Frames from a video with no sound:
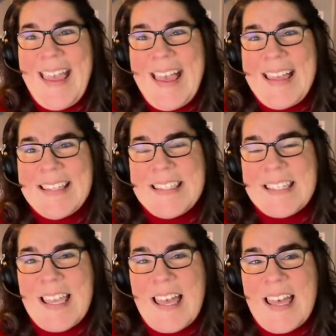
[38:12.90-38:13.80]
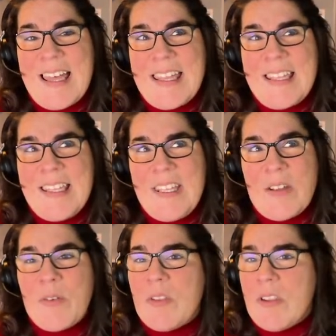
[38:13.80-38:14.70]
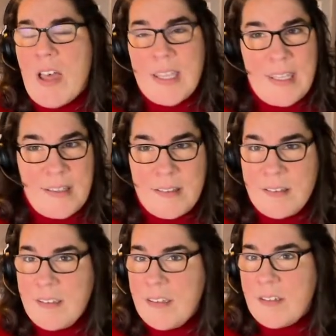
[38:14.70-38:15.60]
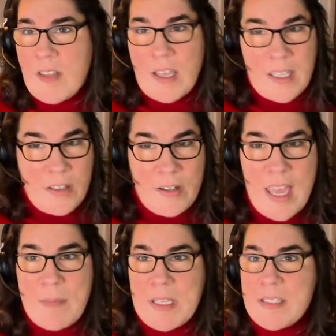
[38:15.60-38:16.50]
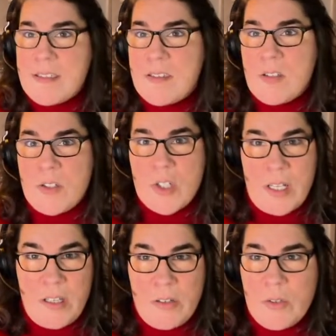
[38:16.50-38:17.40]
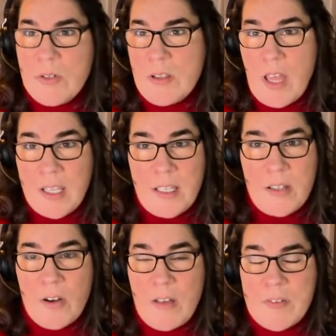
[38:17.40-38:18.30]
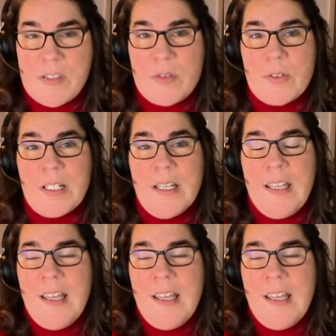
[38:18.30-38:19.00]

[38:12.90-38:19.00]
And locking your cabinets, shutting your door, locking your office door.